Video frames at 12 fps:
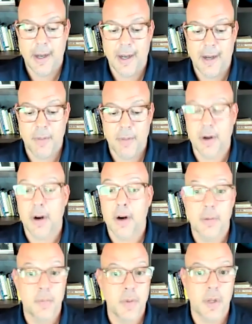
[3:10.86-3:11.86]
there
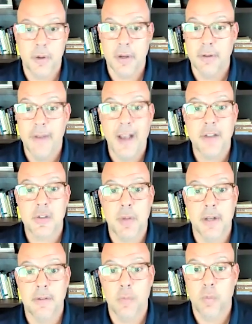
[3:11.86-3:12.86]
are,
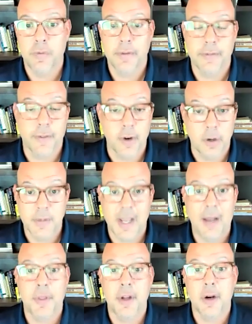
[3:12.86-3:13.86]
investment firms
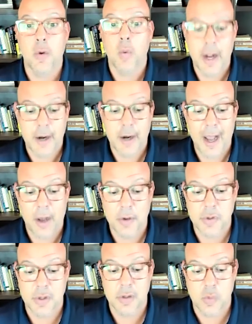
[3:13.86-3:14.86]
out there,
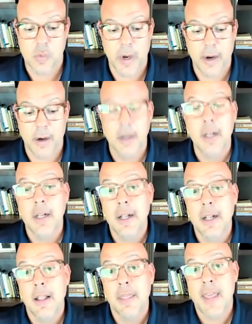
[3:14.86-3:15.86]
wirehouses, where
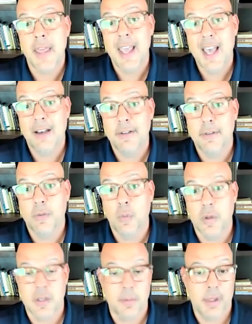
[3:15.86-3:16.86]
they have
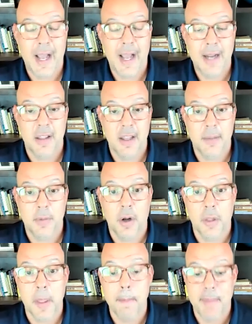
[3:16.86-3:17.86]
what's applied to them
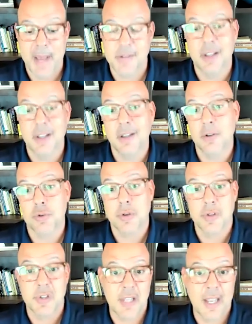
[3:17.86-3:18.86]
called the Best
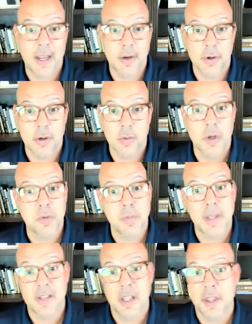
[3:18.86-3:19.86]
Interest Standard, which
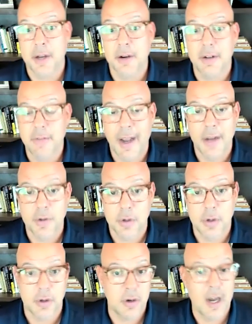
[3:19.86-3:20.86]
means that their
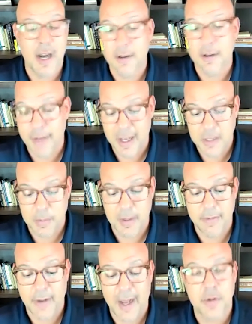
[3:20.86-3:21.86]
advisors are not investment
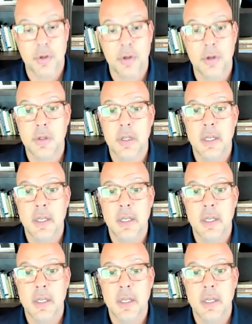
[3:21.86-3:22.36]
advisors,